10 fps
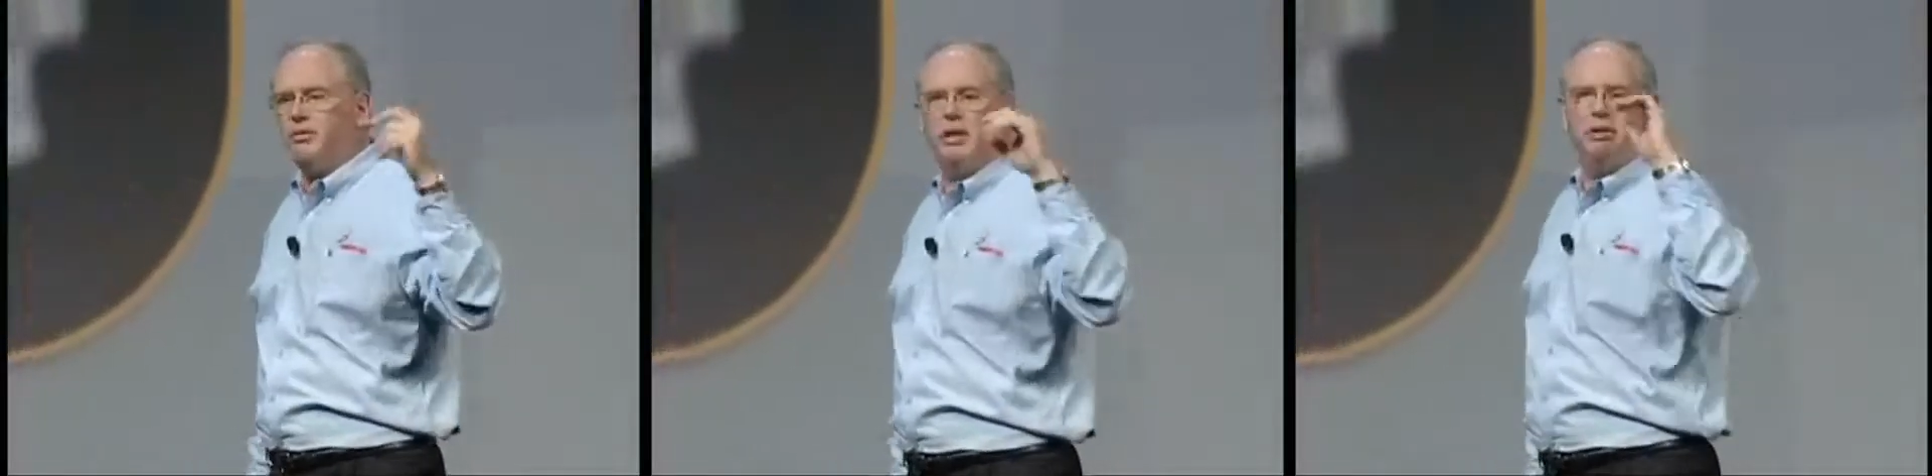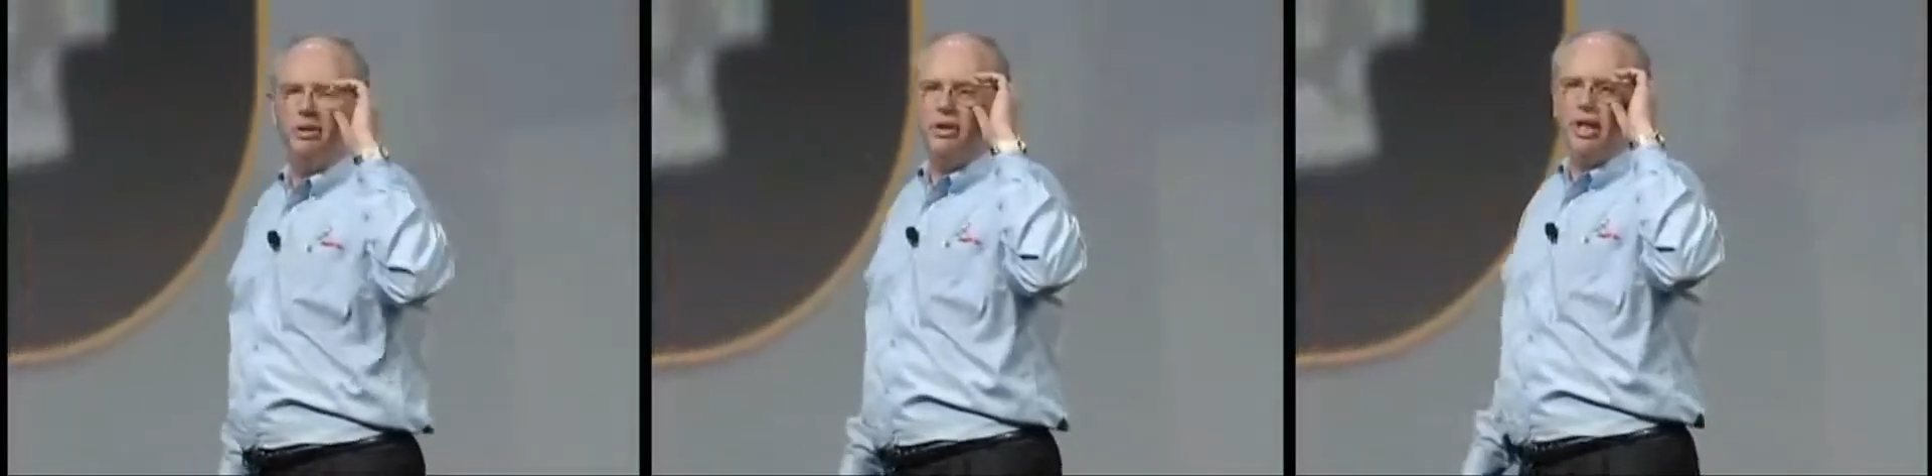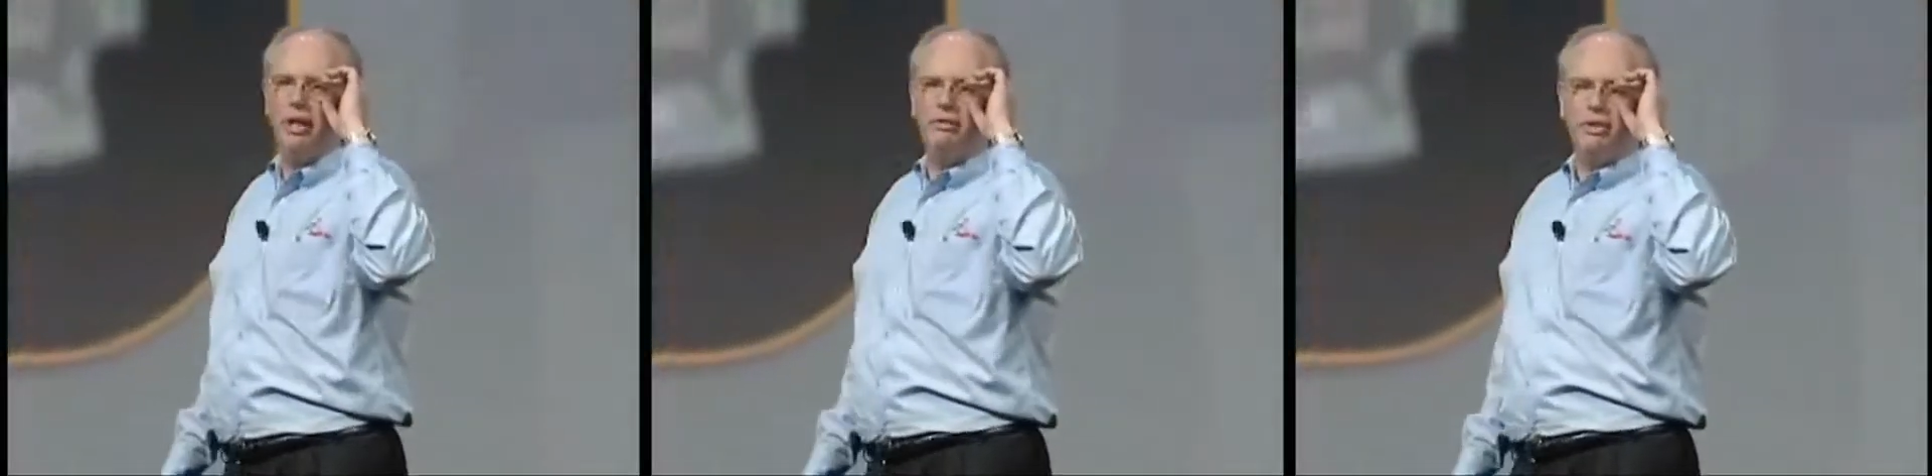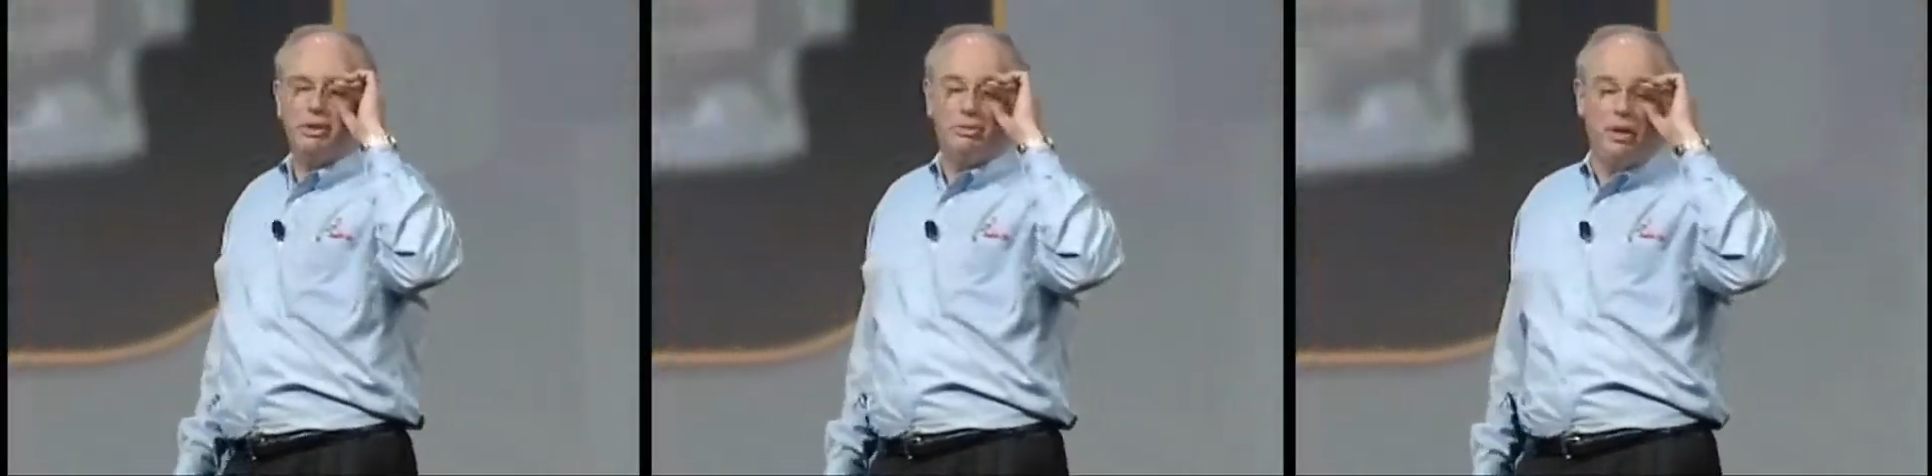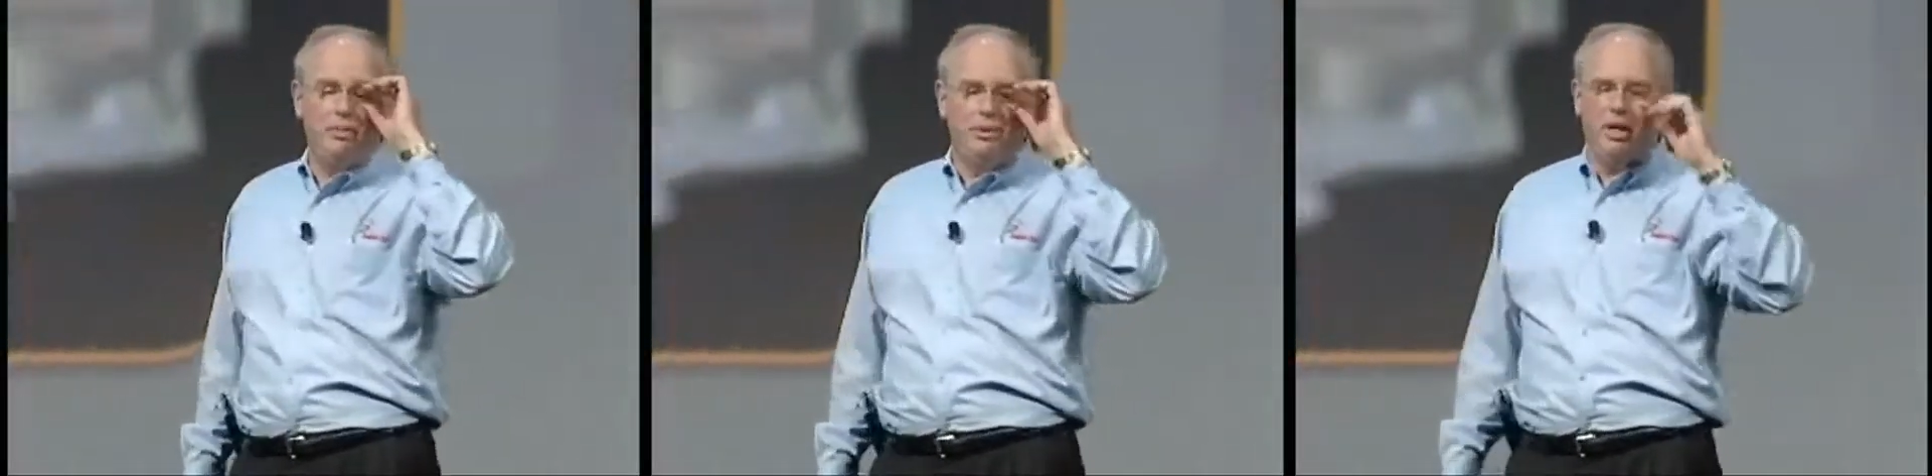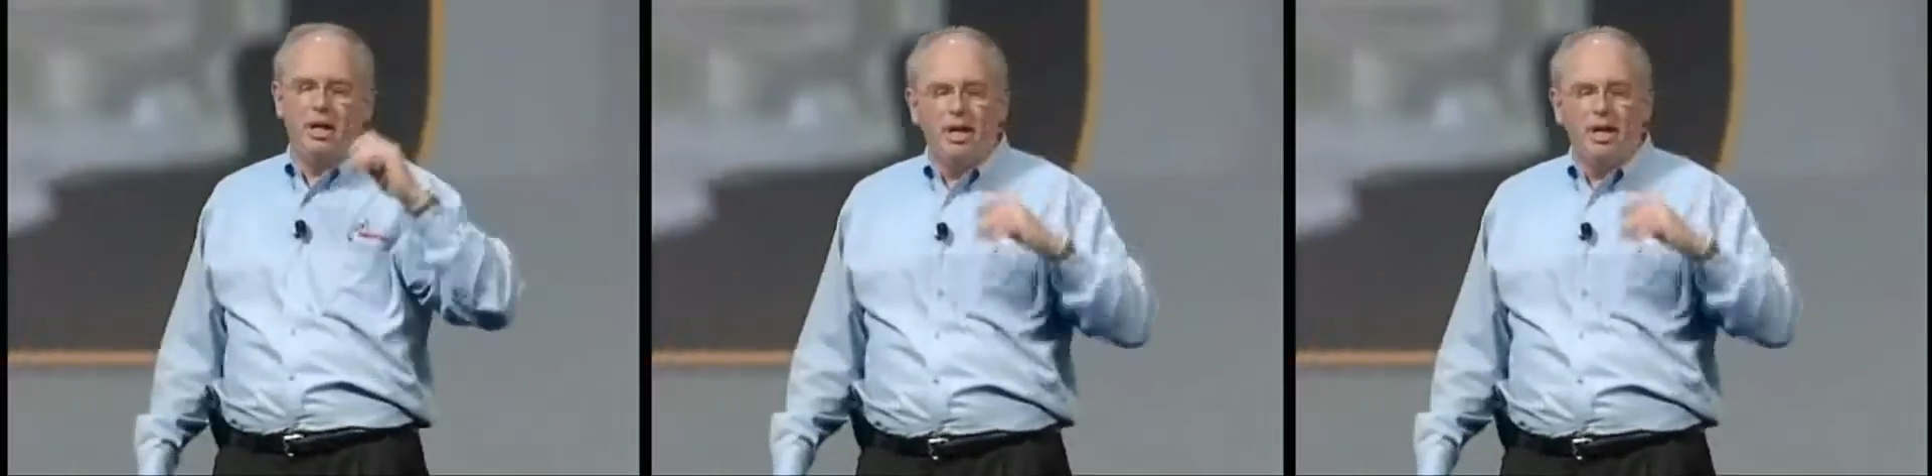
what you think of as a 3D print.